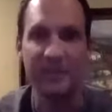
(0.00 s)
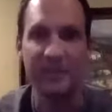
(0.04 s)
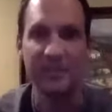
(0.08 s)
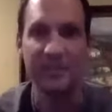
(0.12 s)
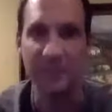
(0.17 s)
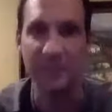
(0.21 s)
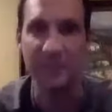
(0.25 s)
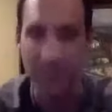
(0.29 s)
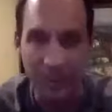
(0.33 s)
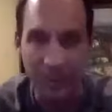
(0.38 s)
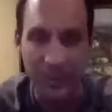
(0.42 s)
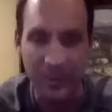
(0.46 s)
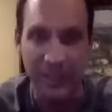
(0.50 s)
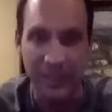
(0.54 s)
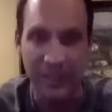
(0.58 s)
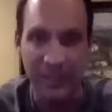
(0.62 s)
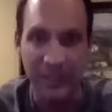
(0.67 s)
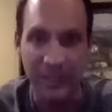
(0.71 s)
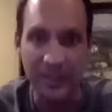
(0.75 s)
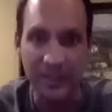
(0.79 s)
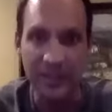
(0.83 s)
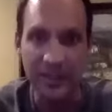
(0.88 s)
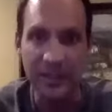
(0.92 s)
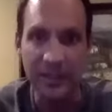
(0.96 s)
doing?
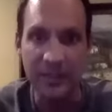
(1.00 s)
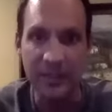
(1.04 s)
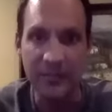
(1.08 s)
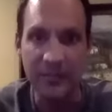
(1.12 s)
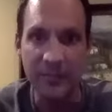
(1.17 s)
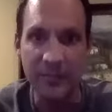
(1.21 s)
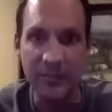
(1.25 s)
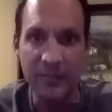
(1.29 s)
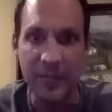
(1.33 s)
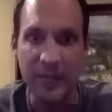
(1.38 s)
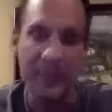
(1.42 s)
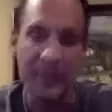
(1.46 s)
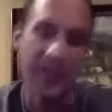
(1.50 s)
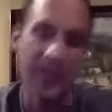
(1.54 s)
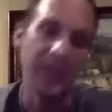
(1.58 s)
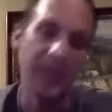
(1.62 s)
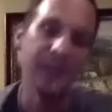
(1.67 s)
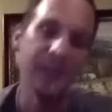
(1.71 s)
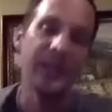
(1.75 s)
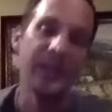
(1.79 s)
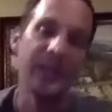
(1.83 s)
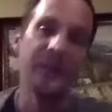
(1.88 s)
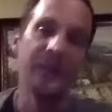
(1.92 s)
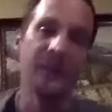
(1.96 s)
And
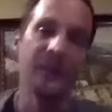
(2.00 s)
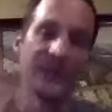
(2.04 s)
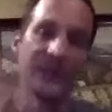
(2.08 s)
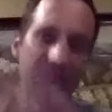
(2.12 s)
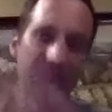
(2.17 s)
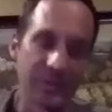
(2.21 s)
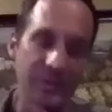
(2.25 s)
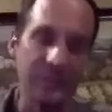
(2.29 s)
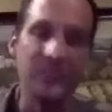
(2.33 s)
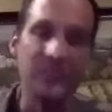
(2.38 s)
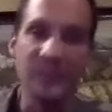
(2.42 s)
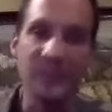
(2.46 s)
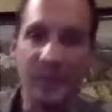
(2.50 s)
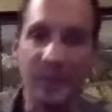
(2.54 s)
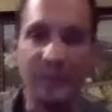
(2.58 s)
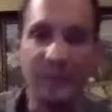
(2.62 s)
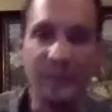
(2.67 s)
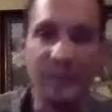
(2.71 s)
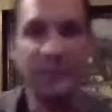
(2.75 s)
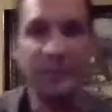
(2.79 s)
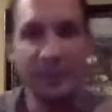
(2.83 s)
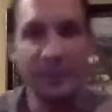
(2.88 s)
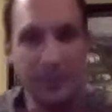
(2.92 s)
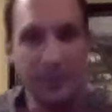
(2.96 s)
then I went out,
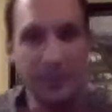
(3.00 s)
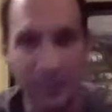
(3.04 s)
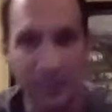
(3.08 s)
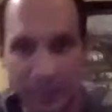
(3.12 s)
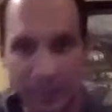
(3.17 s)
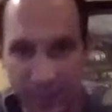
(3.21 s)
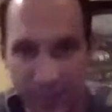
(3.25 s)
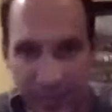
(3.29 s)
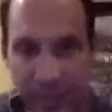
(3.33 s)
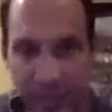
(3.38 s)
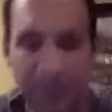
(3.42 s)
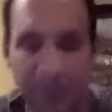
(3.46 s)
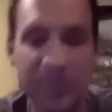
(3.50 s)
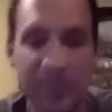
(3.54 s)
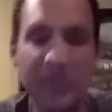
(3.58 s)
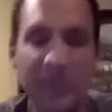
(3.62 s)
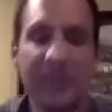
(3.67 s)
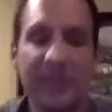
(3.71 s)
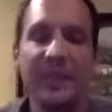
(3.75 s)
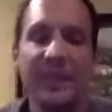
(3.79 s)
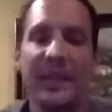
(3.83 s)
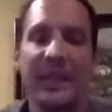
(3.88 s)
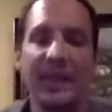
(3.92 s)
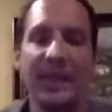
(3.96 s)
started looking for a
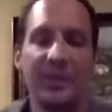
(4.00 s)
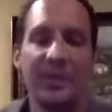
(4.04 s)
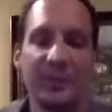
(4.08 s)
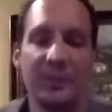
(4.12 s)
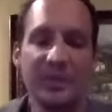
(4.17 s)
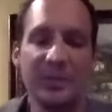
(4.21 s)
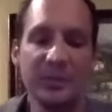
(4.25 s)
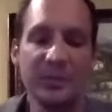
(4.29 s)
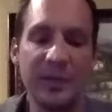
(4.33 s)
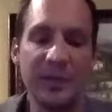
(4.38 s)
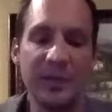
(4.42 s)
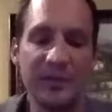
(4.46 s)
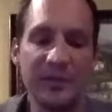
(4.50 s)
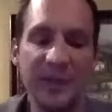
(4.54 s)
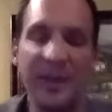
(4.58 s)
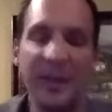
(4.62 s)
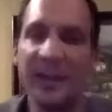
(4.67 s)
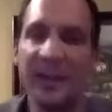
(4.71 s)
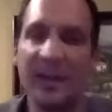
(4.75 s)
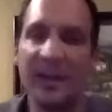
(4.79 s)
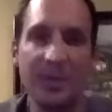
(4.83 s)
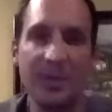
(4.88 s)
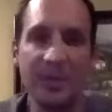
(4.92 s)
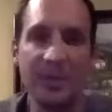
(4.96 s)
company. And the reason why I found
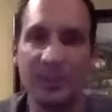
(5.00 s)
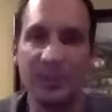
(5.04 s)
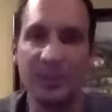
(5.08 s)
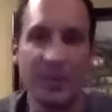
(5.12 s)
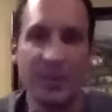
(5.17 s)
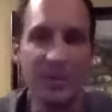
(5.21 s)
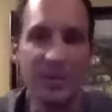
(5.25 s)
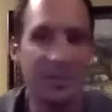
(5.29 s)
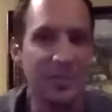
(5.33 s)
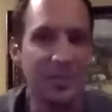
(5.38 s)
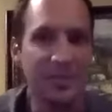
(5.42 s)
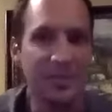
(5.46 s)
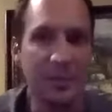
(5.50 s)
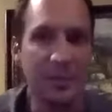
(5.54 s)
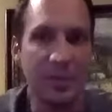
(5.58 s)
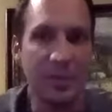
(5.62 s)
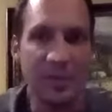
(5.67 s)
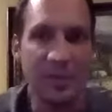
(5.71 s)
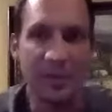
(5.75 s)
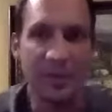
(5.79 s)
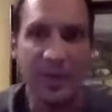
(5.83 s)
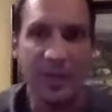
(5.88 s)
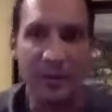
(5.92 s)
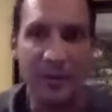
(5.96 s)
that company wasn't because I
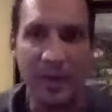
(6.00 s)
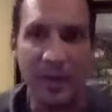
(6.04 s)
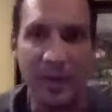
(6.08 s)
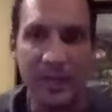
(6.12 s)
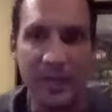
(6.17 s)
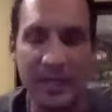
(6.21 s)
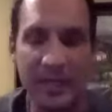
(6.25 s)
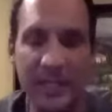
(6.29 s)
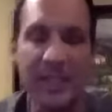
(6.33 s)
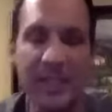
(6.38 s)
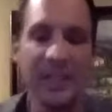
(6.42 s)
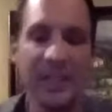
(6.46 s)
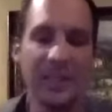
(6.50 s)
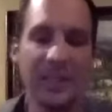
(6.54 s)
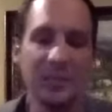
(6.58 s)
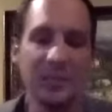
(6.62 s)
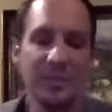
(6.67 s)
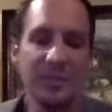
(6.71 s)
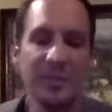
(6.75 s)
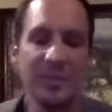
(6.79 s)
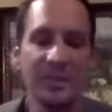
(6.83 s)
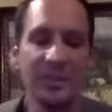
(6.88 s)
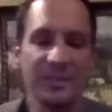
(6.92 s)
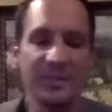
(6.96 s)
wanted to make money, it was
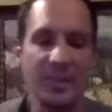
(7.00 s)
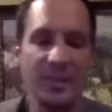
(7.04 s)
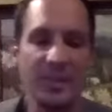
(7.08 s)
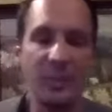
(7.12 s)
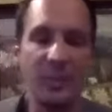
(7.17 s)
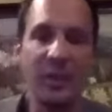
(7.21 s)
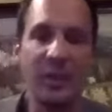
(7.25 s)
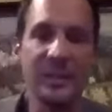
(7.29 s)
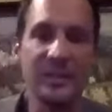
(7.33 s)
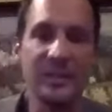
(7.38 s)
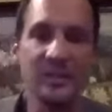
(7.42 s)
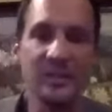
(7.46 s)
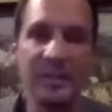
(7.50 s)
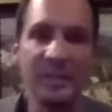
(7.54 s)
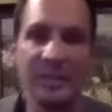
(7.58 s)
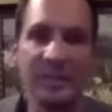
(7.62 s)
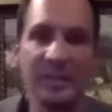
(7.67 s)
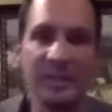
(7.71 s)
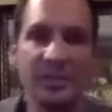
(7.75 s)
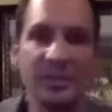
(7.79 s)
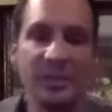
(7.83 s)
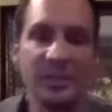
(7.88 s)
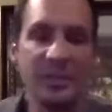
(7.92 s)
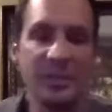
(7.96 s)
because I wanted to make
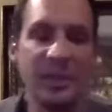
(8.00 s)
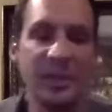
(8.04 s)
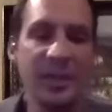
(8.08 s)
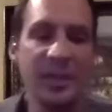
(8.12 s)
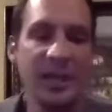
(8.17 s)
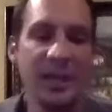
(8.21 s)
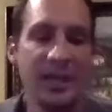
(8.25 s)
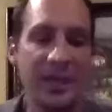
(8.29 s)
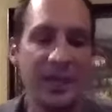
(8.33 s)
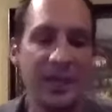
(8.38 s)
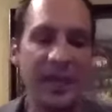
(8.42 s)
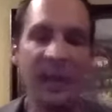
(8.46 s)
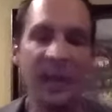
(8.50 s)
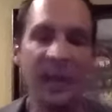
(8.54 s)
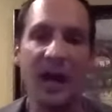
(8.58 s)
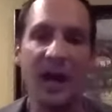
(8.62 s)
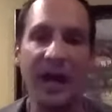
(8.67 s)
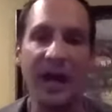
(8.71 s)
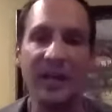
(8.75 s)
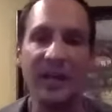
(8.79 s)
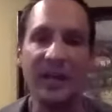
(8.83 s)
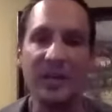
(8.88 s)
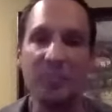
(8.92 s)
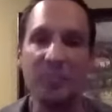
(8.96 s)
sure that
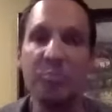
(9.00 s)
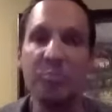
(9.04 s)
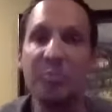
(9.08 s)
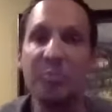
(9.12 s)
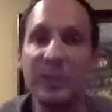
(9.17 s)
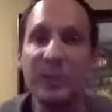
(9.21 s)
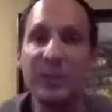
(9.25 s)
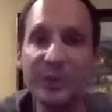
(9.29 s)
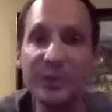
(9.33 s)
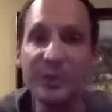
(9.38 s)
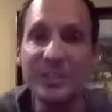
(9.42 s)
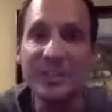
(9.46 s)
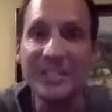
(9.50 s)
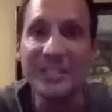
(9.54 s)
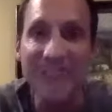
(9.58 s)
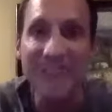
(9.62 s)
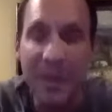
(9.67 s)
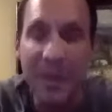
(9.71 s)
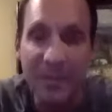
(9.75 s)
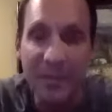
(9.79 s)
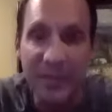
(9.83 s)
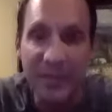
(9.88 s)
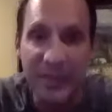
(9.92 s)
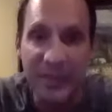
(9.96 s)
I could build
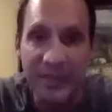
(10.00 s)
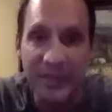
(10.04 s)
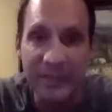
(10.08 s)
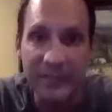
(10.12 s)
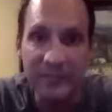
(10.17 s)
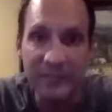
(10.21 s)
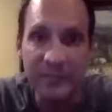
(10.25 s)
something